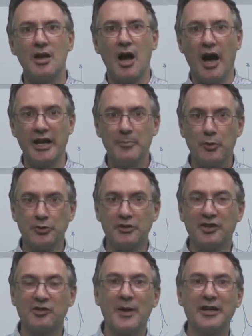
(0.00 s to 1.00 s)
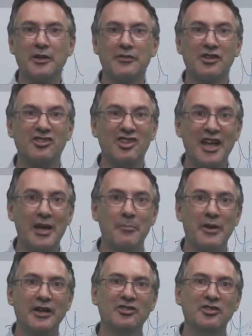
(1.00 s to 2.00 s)
An important aspect of these
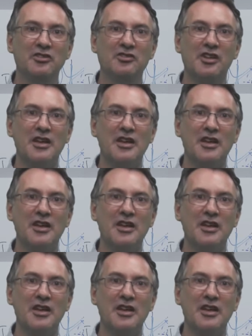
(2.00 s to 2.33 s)
databases